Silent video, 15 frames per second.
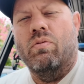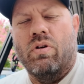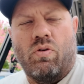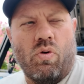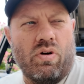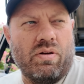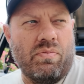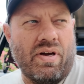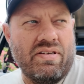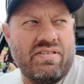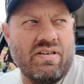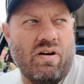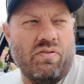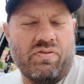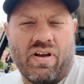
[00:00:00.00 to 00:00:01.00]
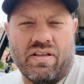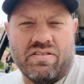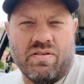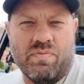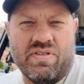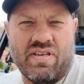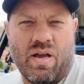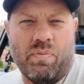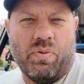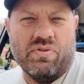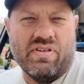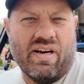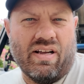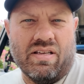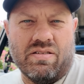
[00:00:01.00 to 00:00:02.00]
recorded myself, got some
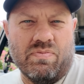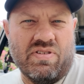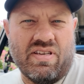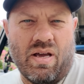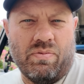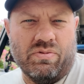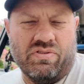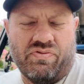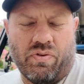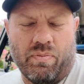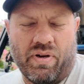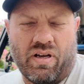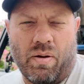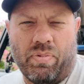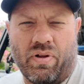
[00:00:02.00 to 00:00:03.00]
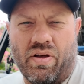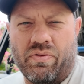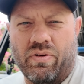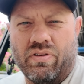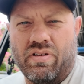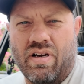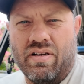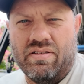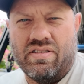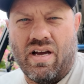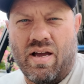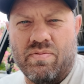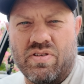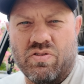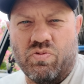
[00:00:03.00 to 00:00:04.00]
samples, and I got some samples from a couple other
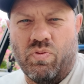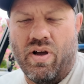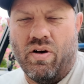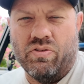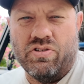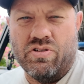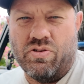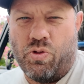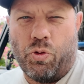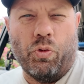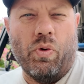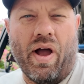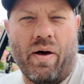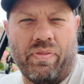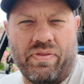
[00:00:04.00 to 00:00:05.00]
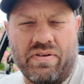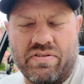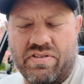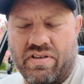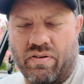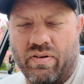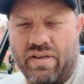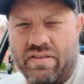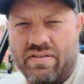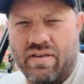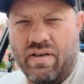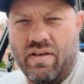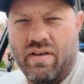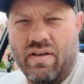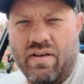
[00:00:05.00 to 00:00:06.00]
times as well, just throughout this series.
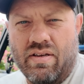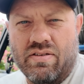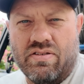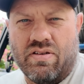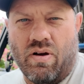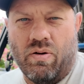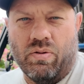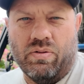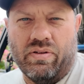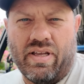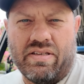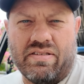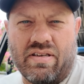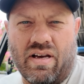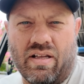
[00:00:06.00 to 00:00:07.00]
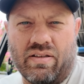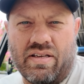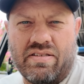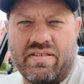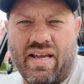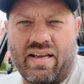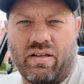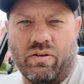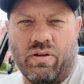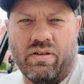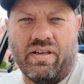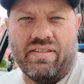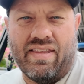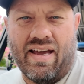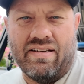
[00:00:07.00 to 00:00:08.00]
So let's, uh, let's take a
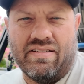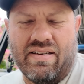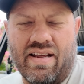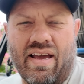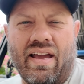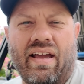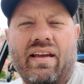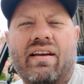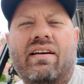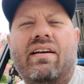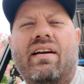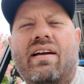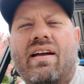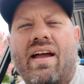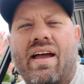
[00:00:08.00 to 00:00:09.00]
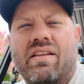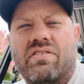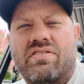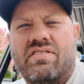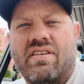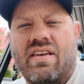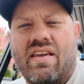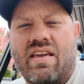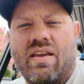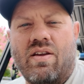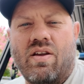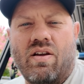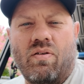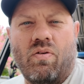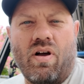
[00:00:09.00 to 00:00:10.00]
look at that today and
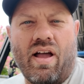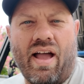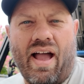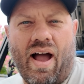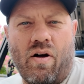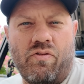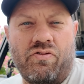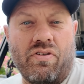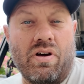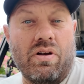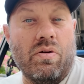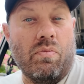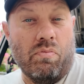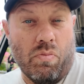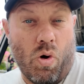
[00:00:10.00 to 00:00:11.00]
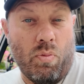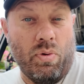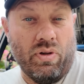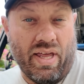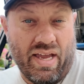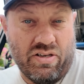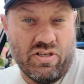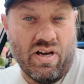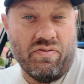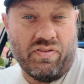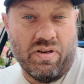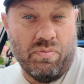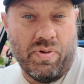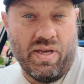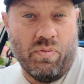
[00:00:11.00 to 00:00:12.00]
see how fun mobile HF
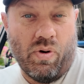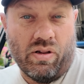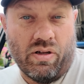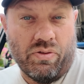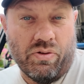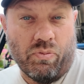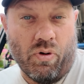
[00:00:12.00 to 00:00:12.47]
can be while on the